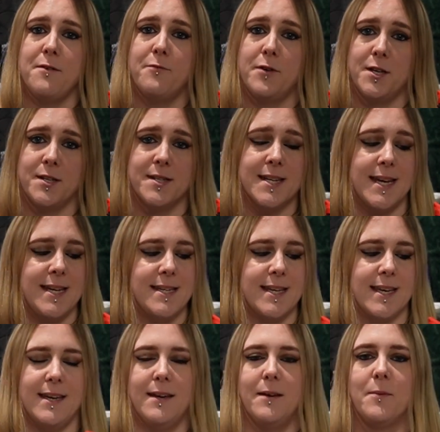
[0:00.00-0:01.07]
first aid
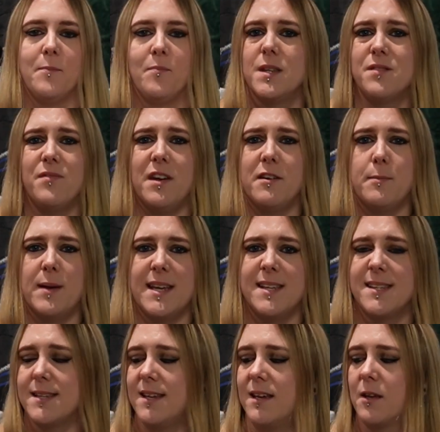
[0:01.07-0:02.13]
kit. It's very
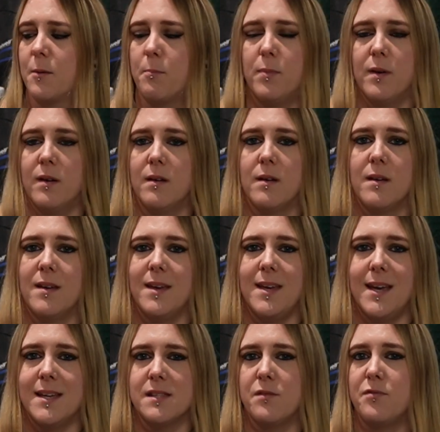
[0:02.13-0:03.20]
basic, but it
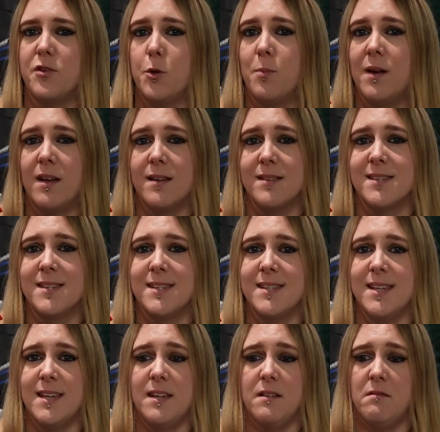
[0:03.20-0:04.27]
has a few plasters
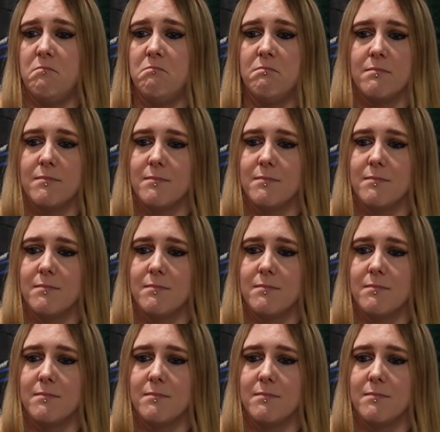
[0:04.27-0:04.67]
in,